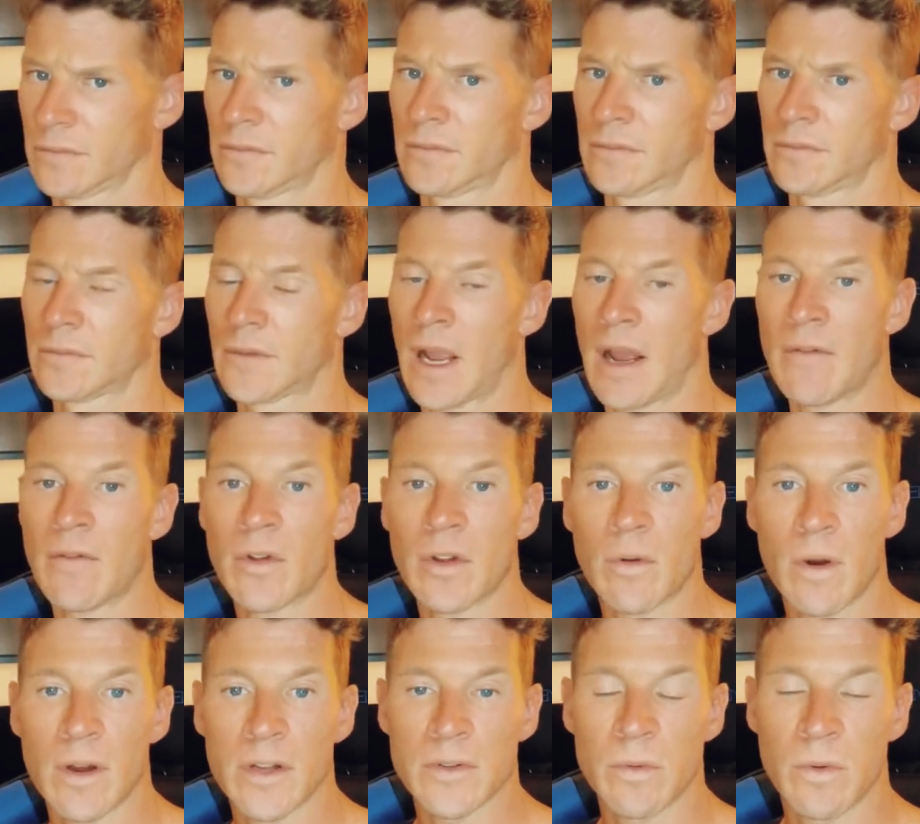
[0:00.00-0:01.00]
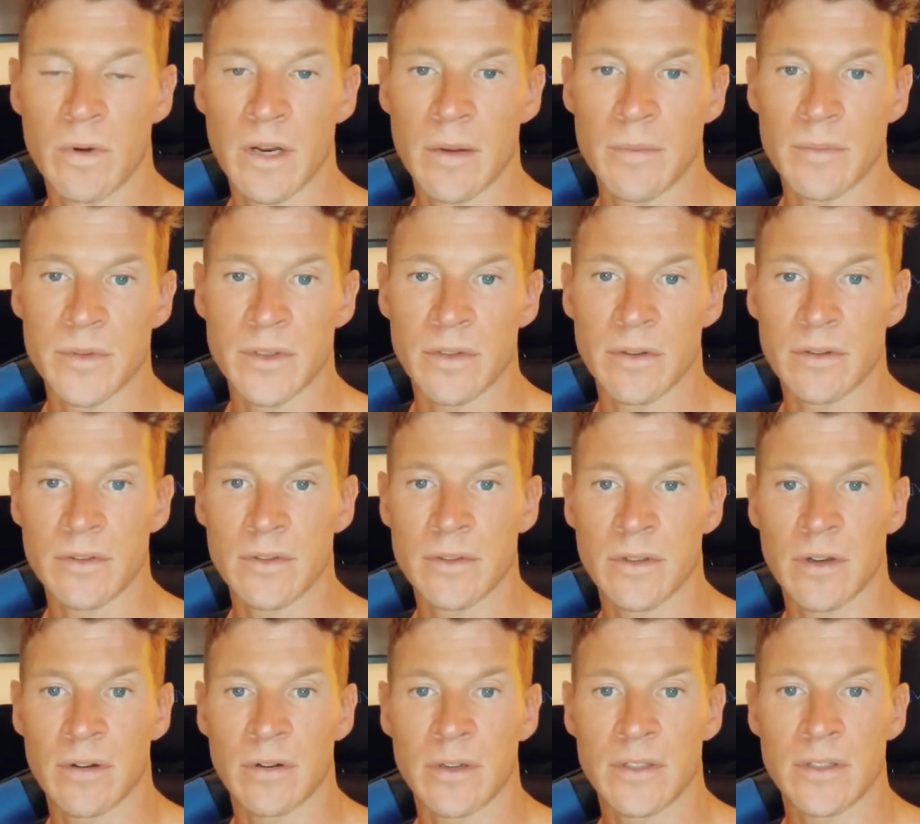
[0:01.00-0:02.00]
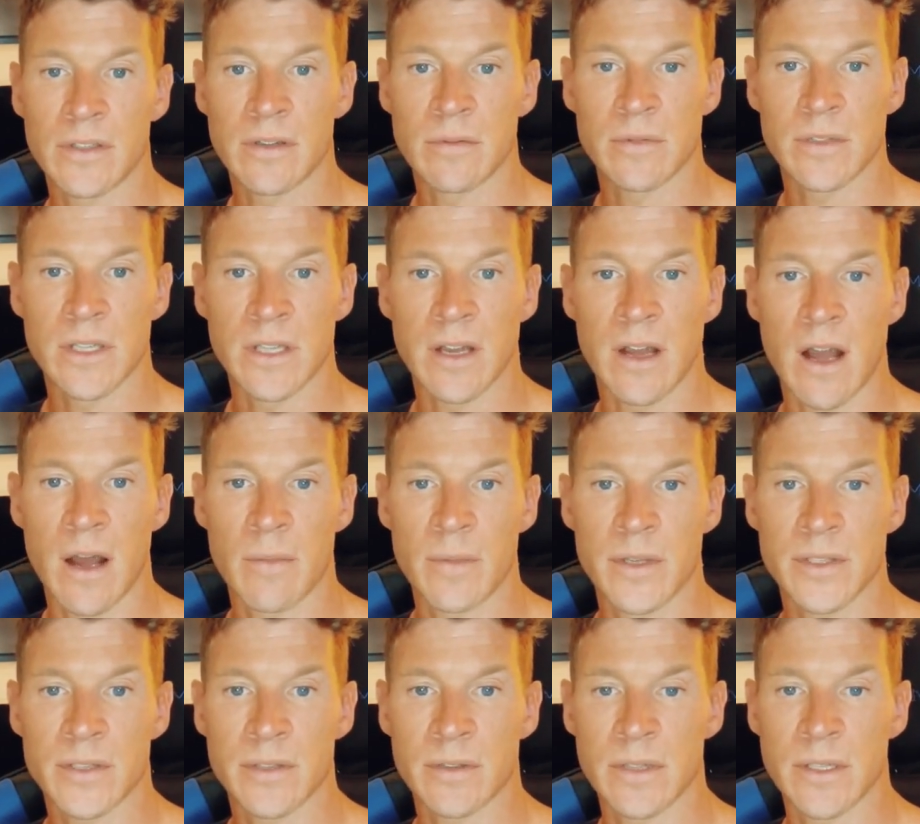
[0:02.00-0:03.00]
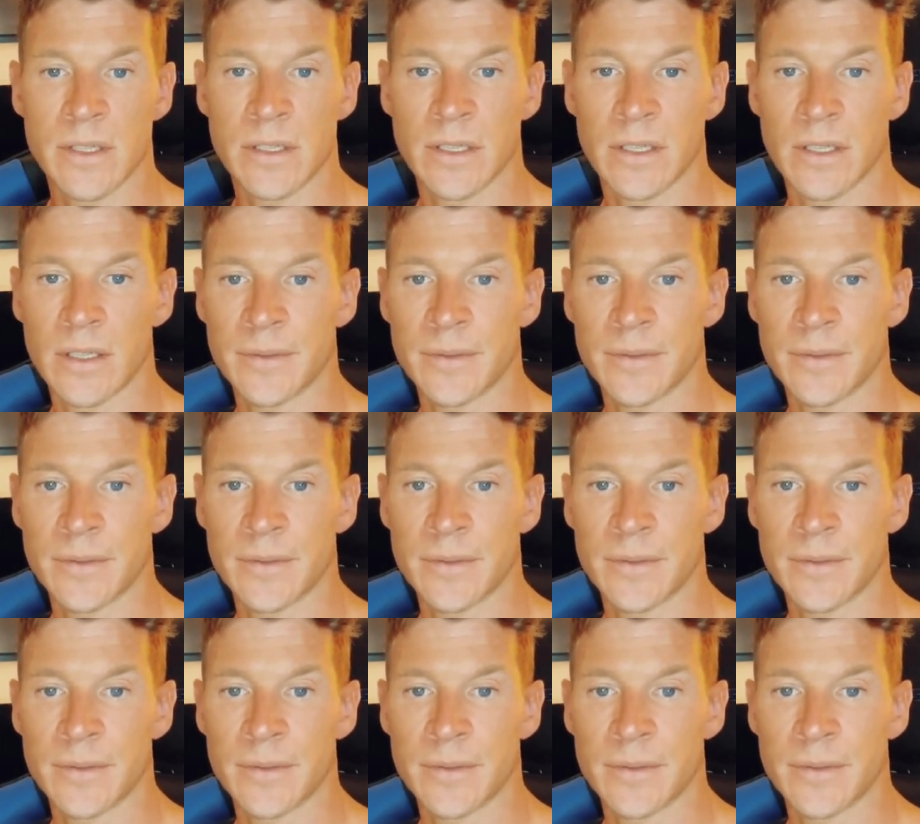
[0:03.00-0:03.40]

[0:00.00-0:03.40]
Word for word: I've only watched one episode, so in terms of the comics or the, uh,